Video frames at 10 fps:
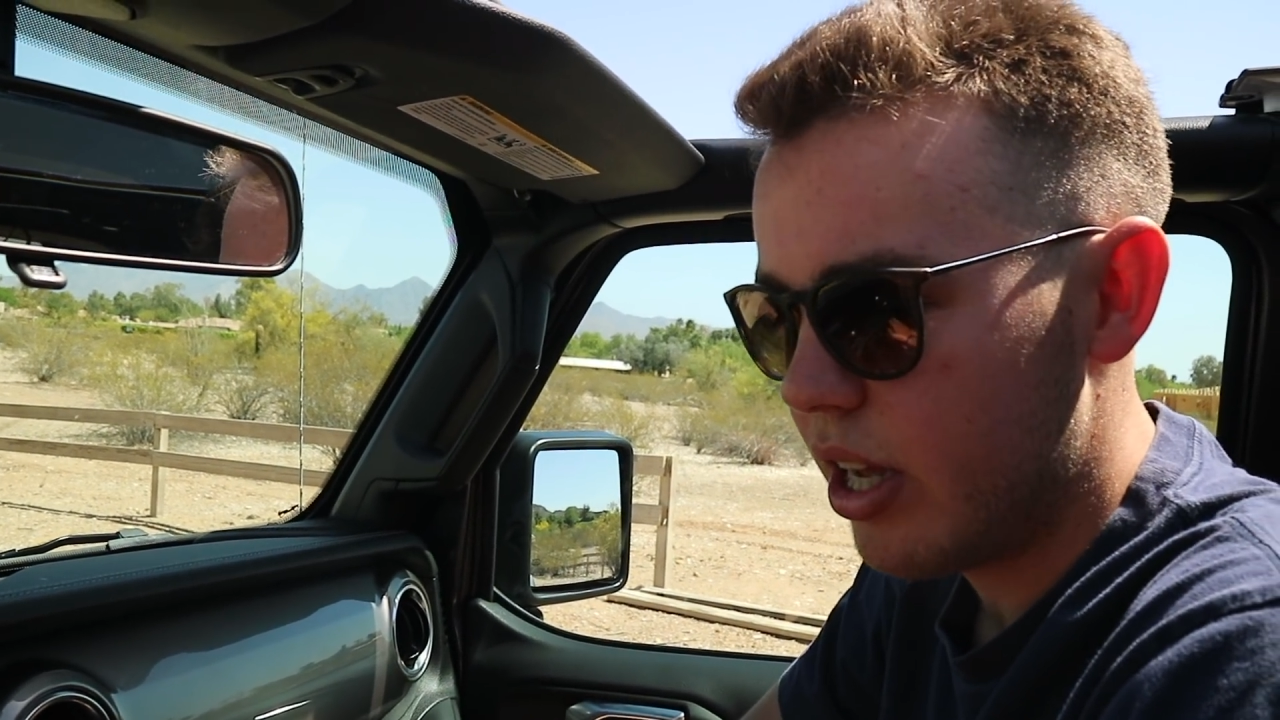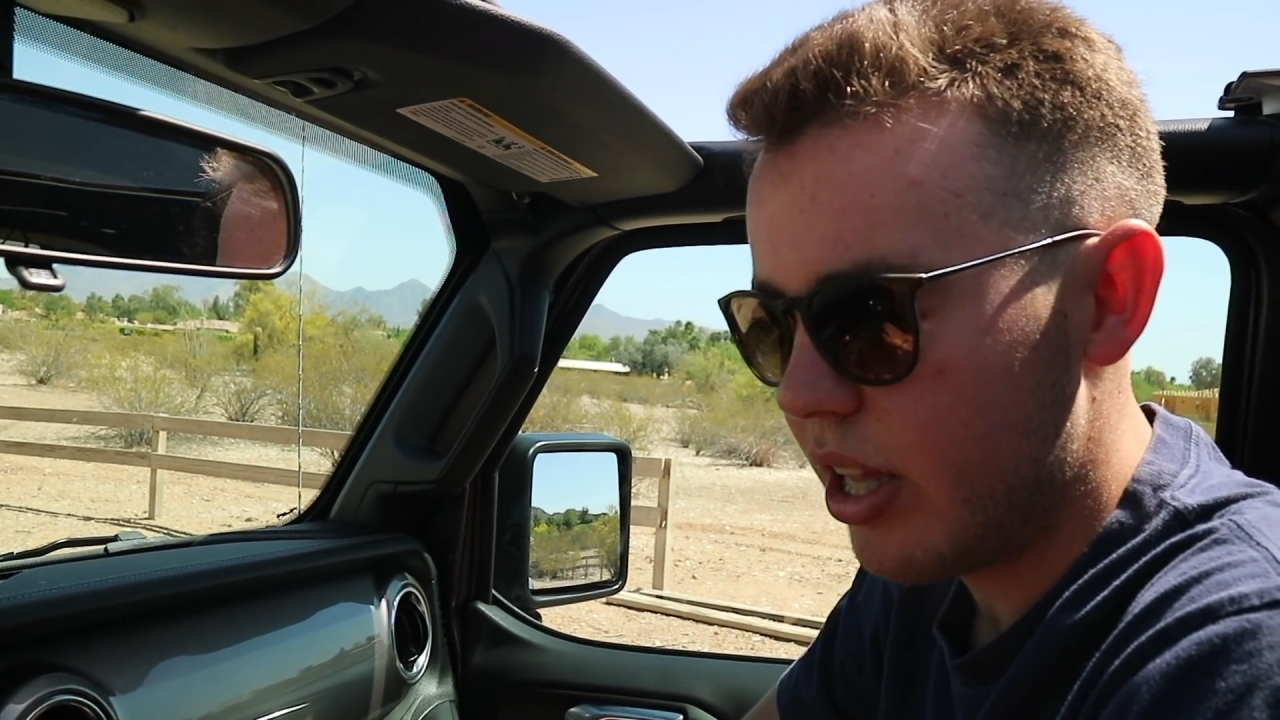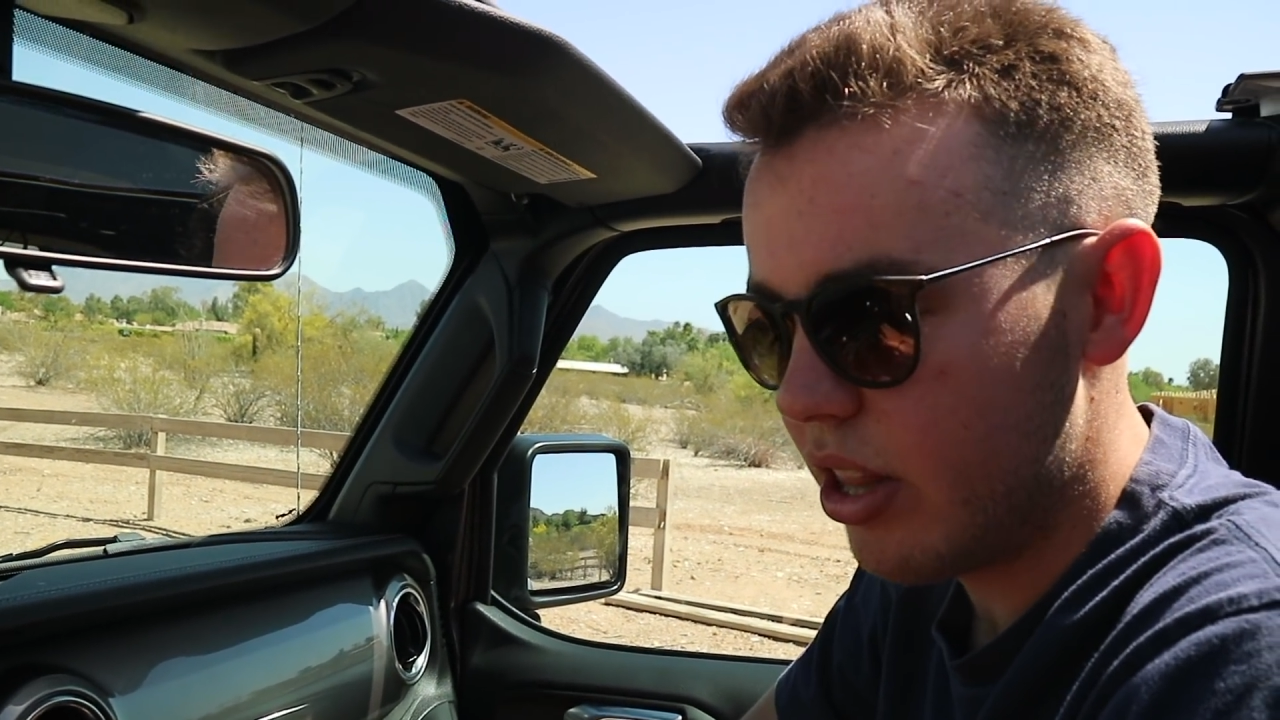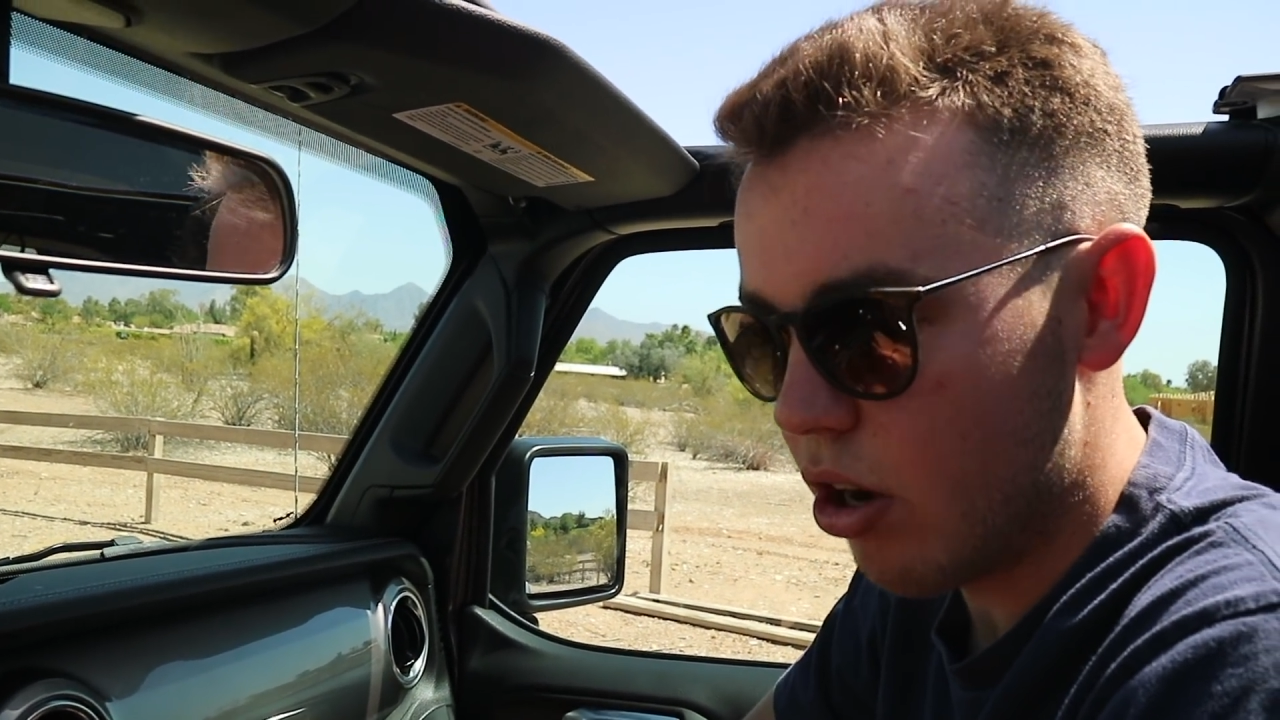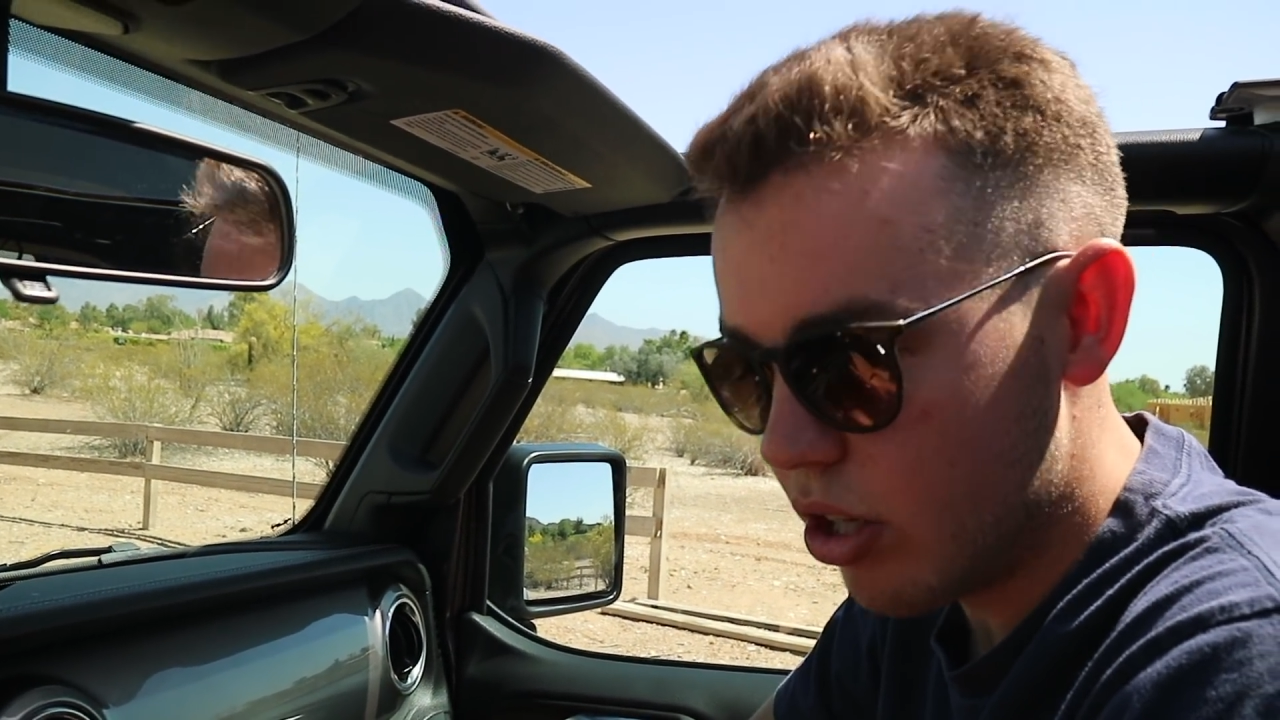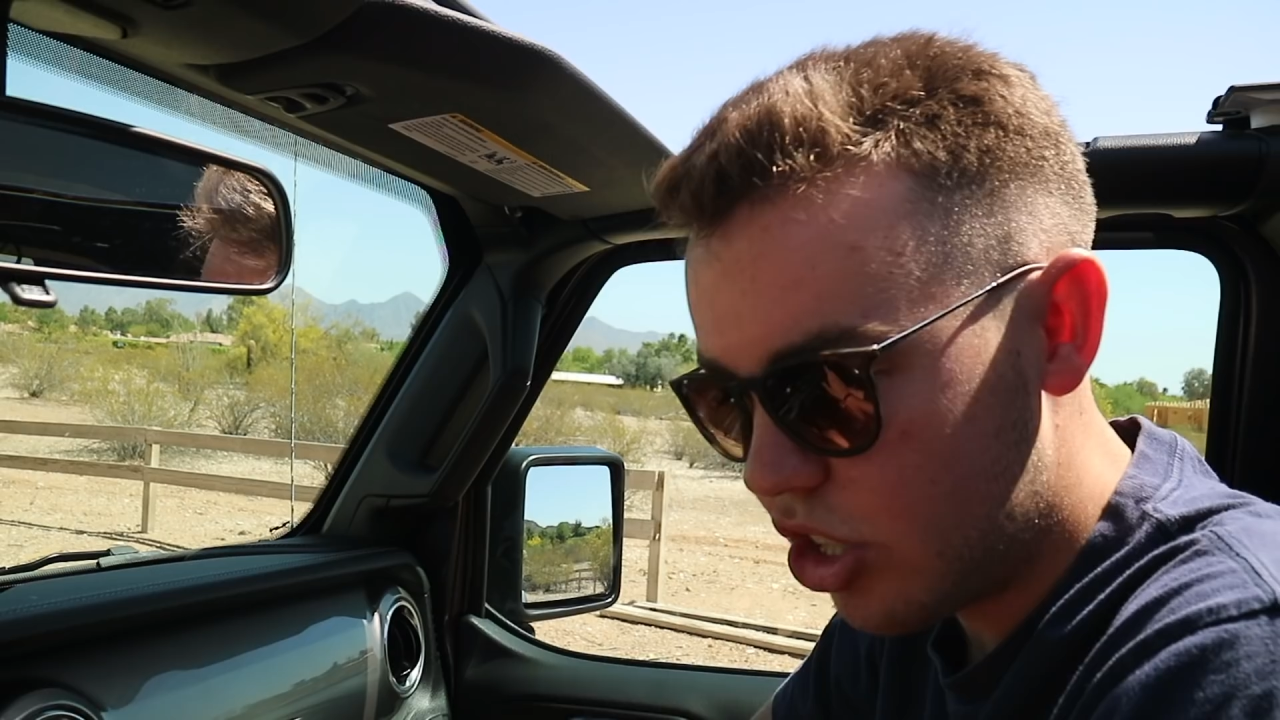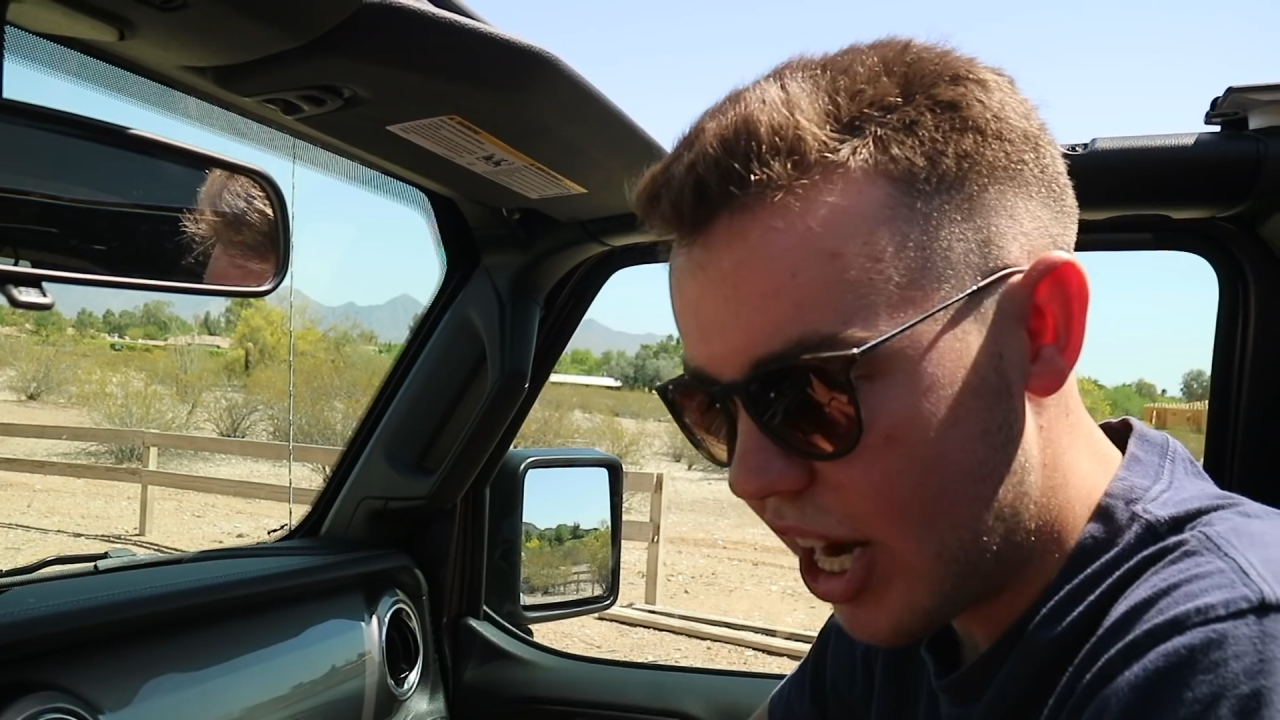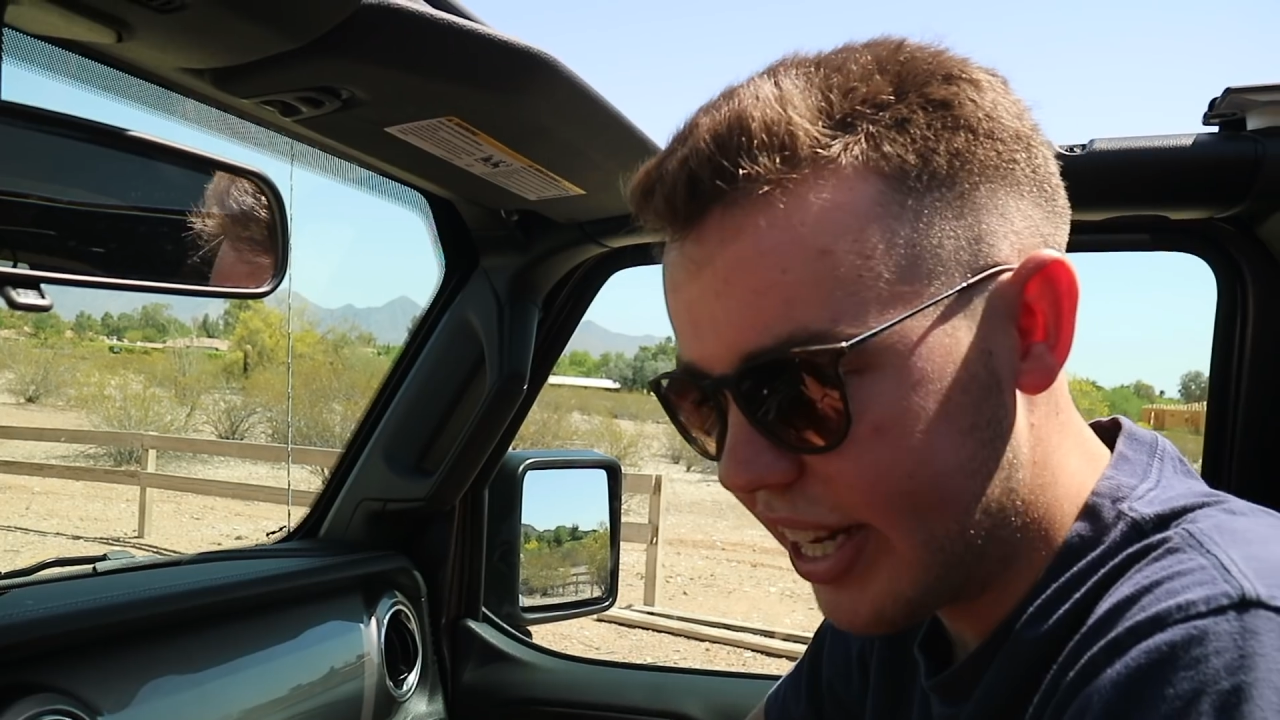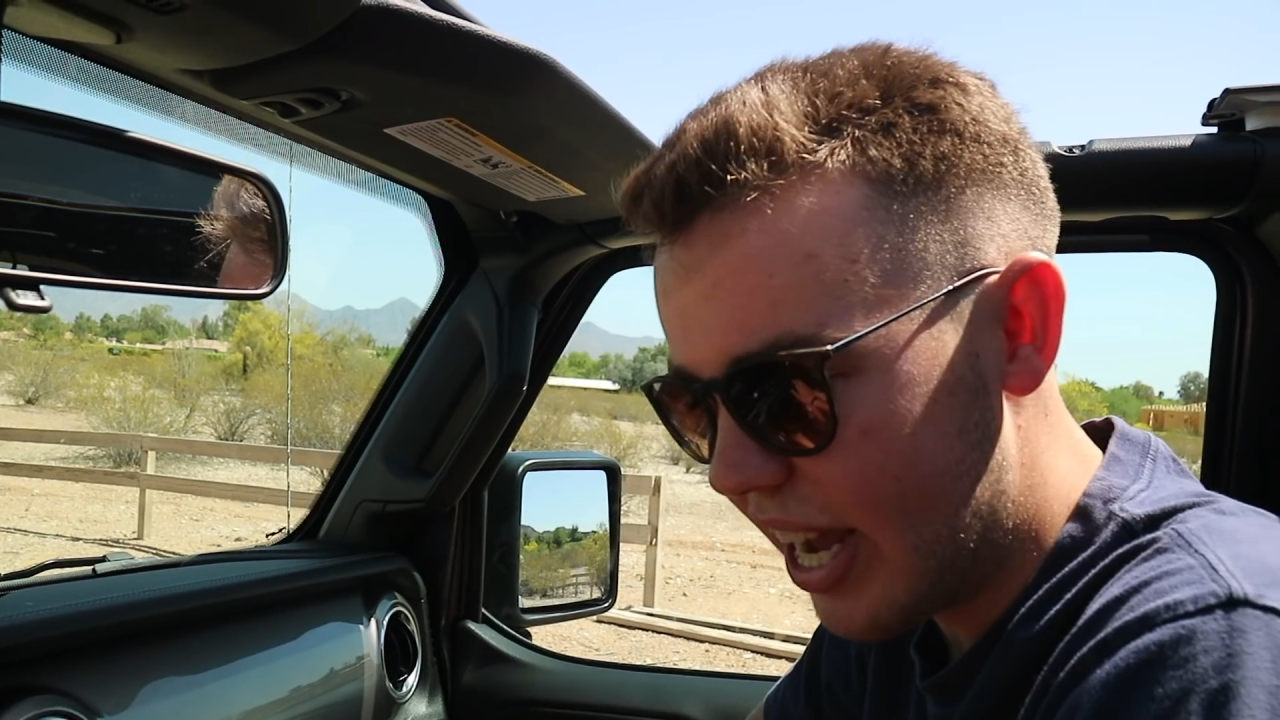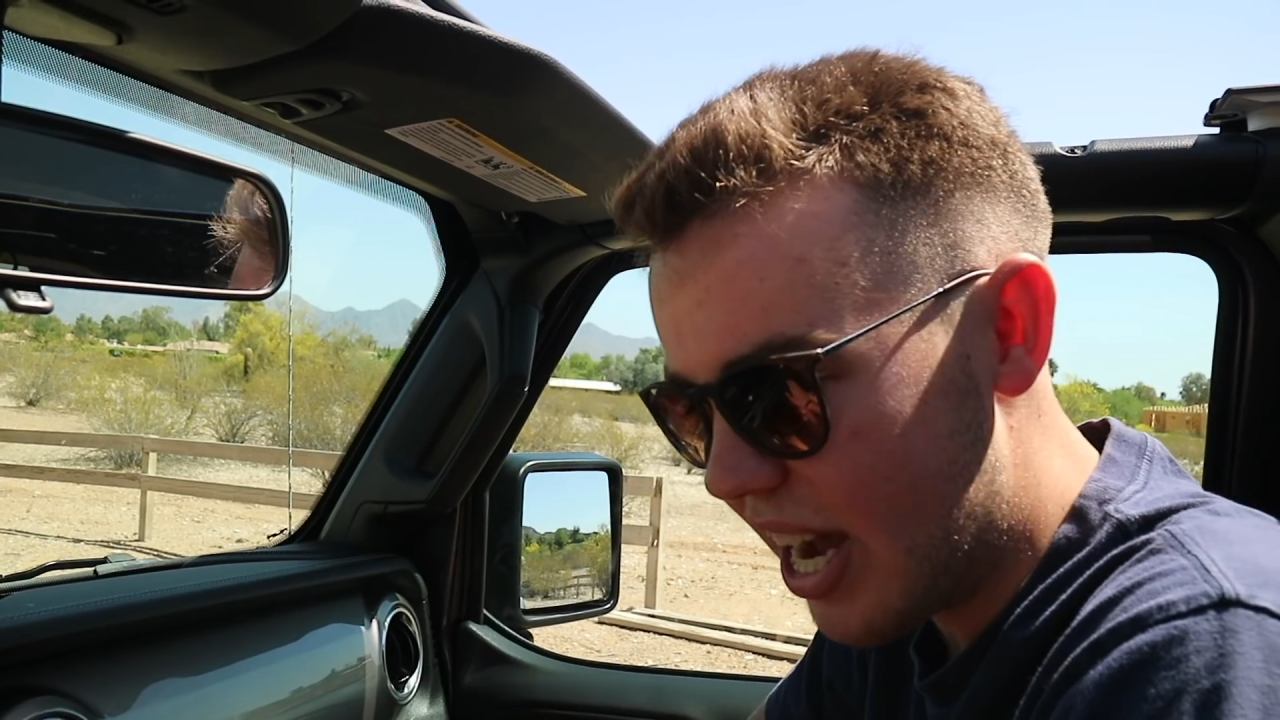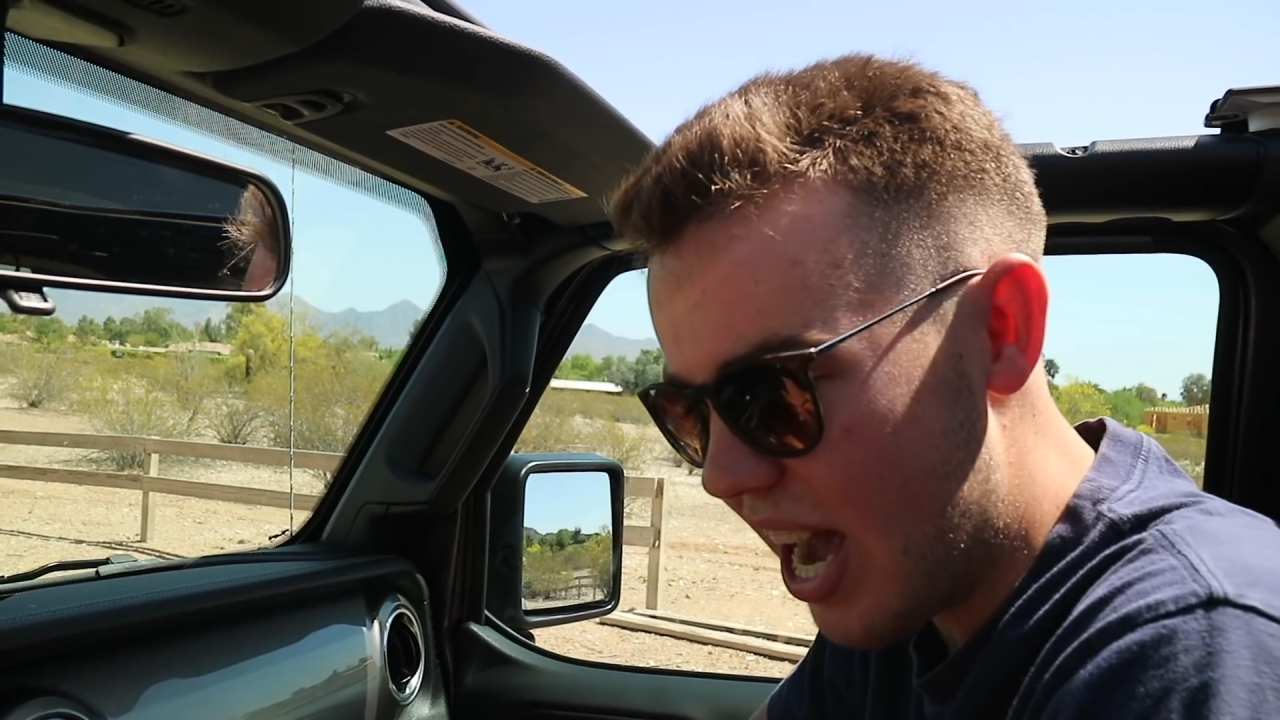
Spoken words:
And the JK